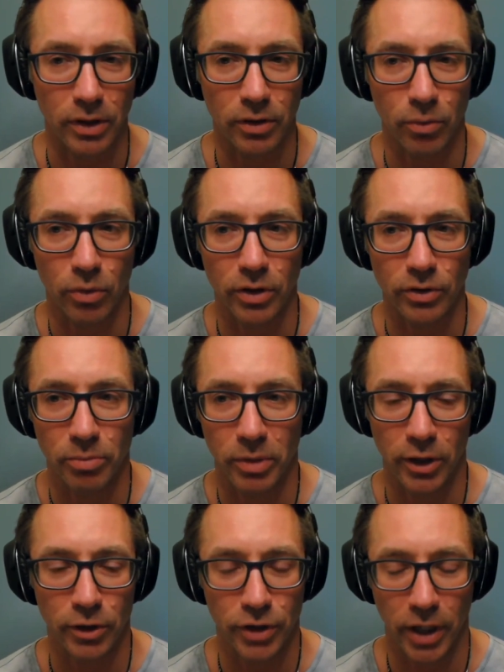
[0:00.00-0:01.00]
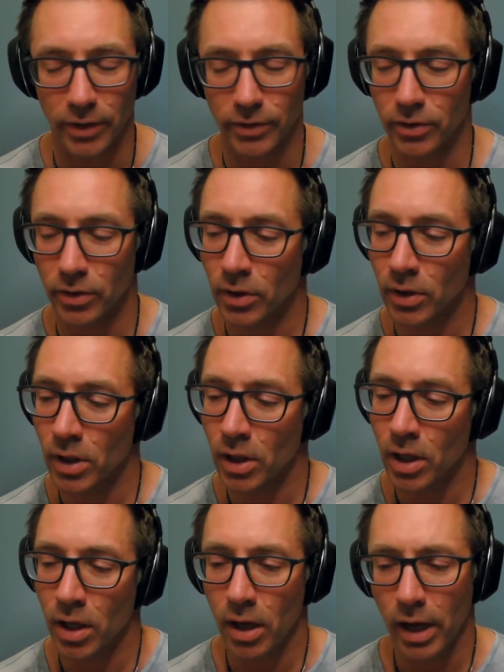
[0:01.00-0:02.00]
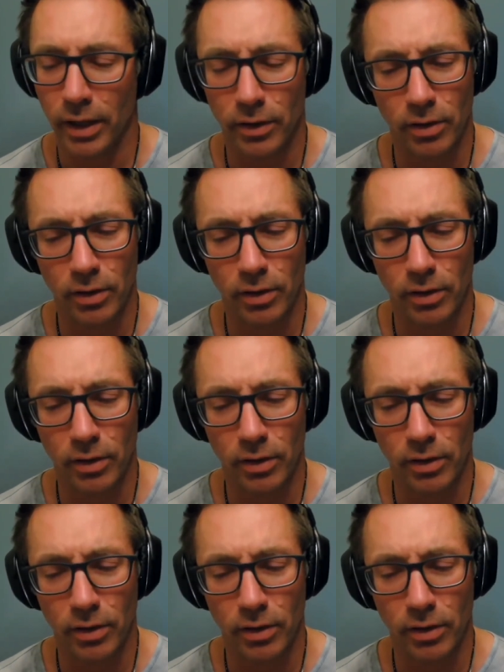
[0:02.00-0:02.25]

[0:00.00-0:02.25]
or one of those bigger jets. And